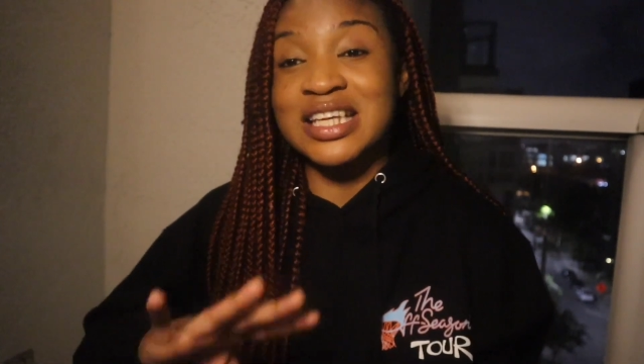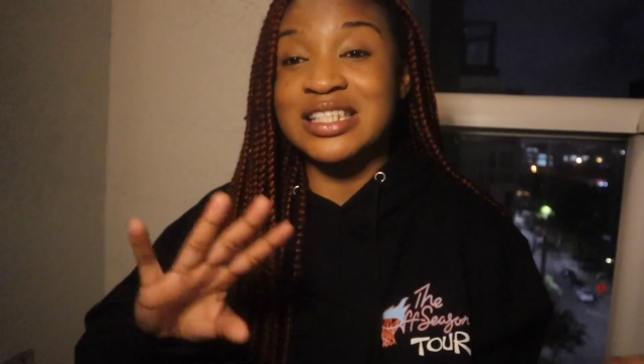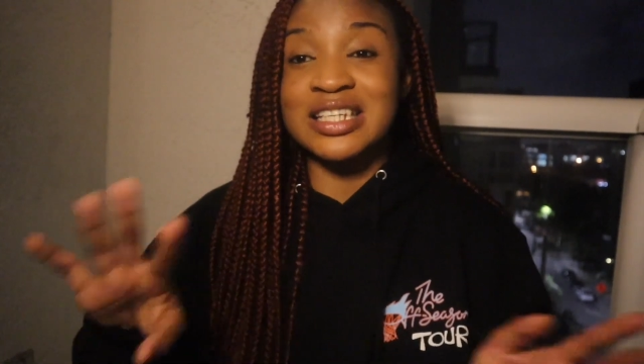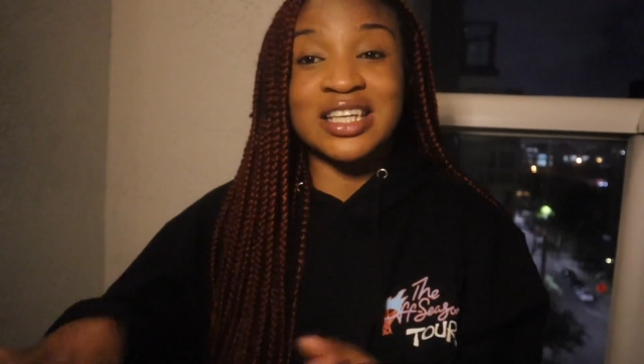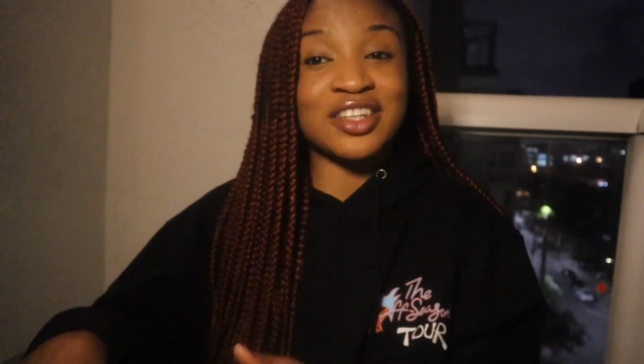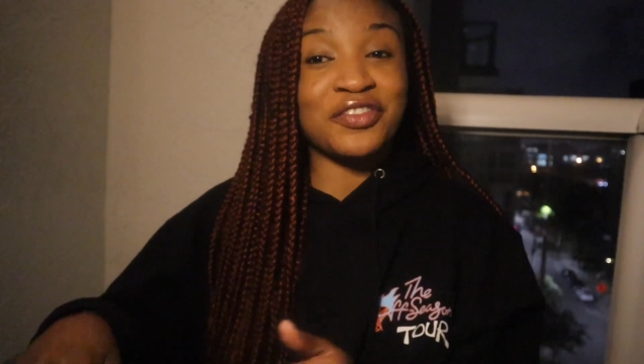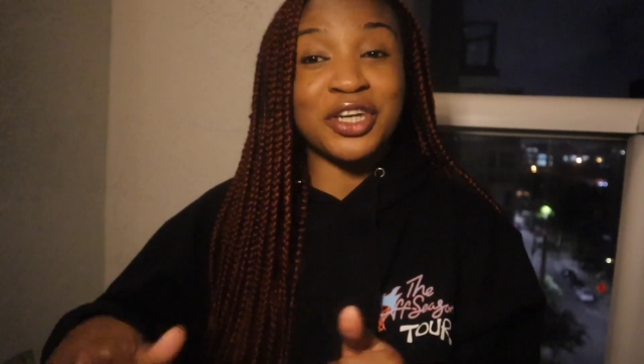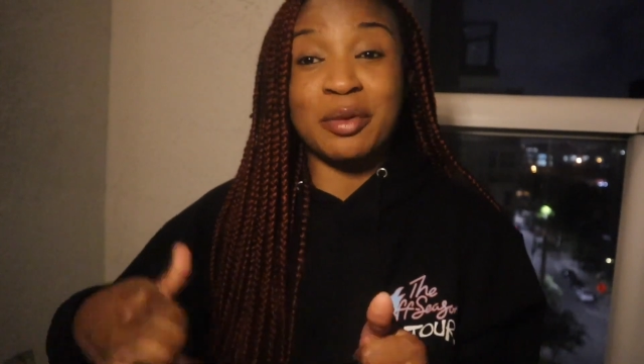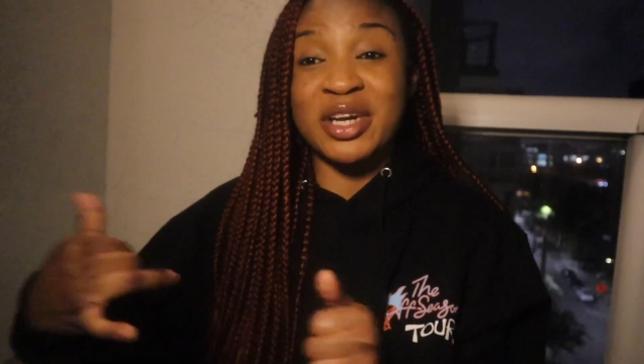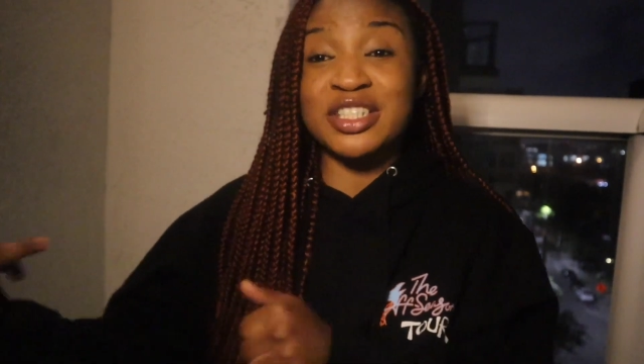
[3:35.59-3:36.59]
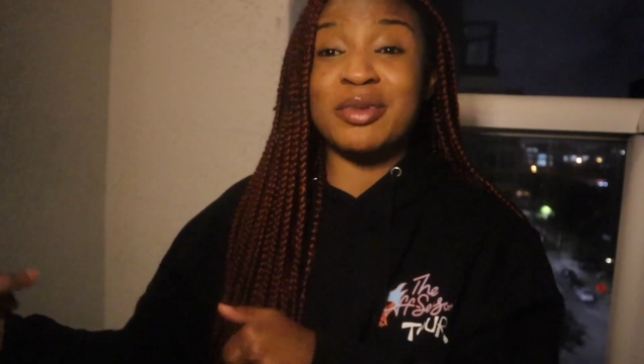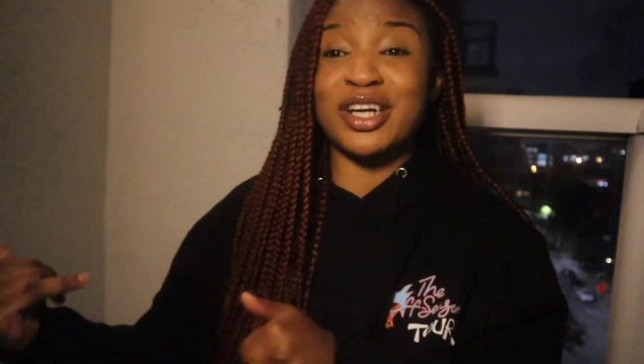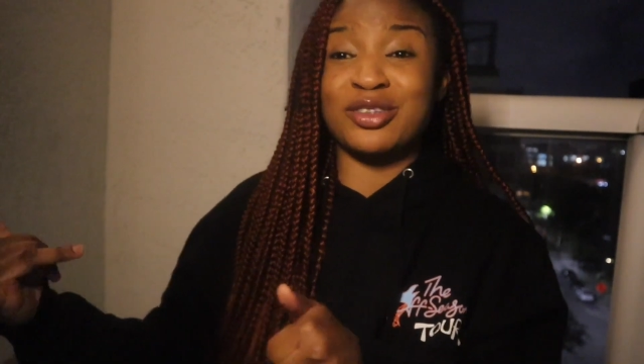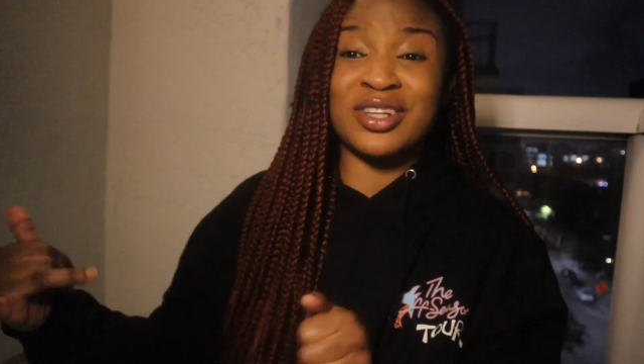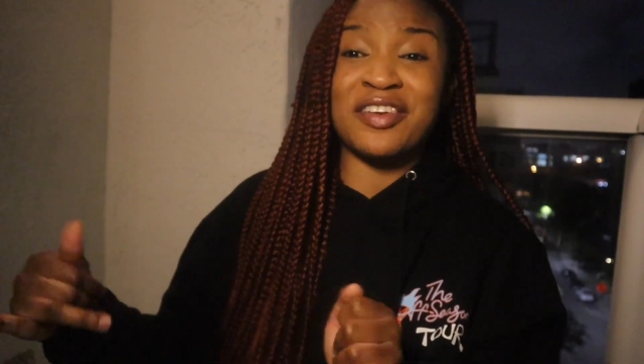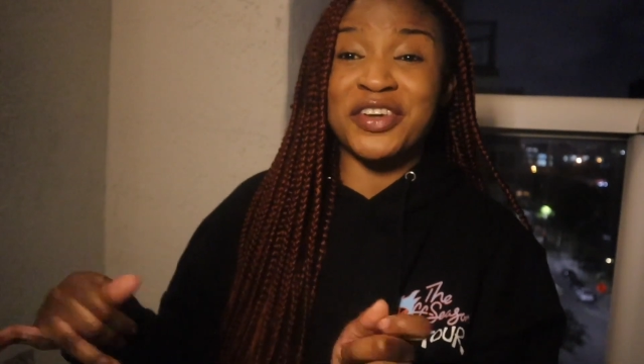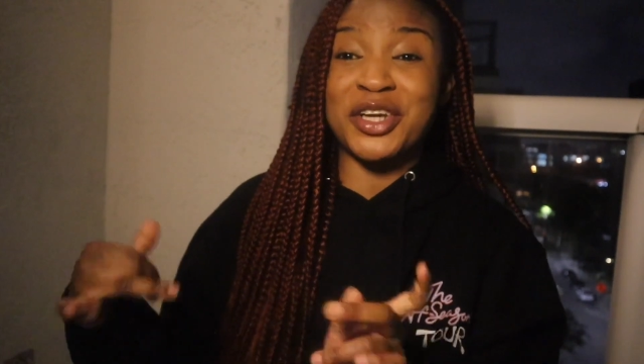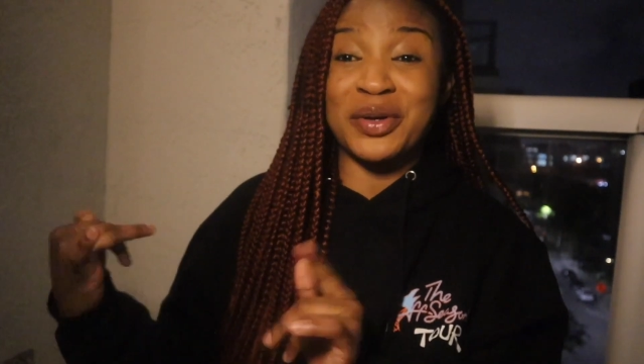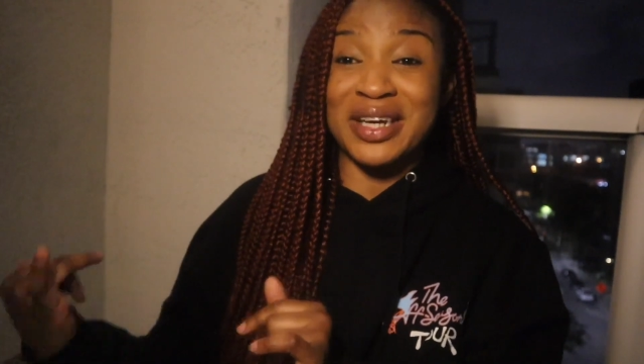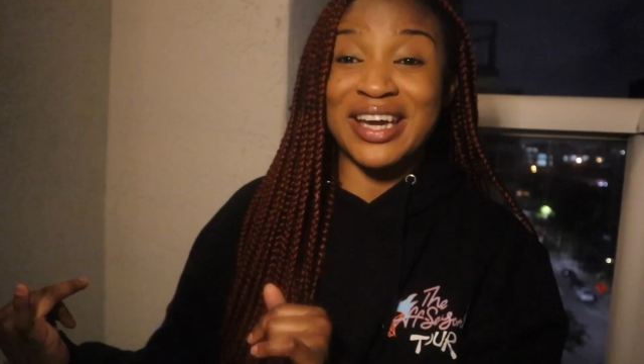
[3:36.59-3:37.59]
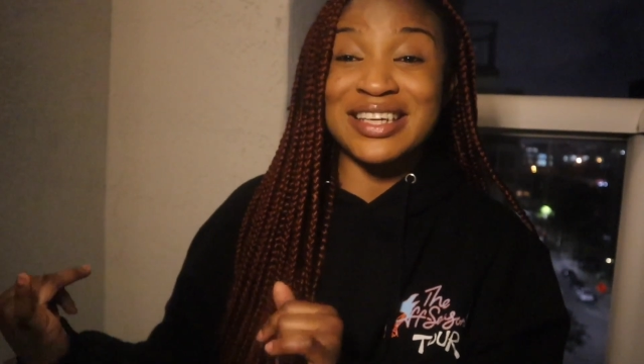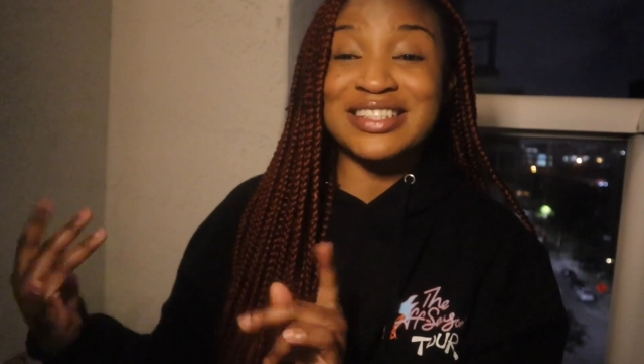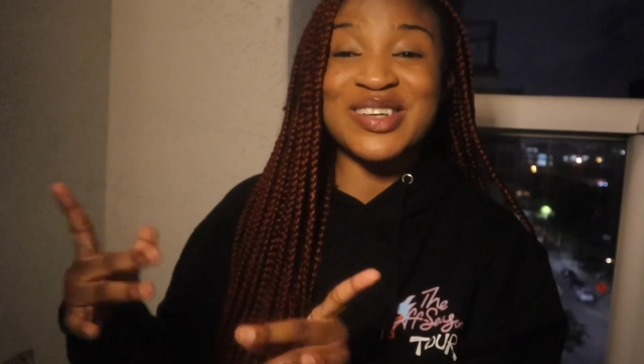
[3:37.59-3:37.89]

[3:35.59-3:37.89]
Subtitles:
That's another video. I'm actually about to do that video next,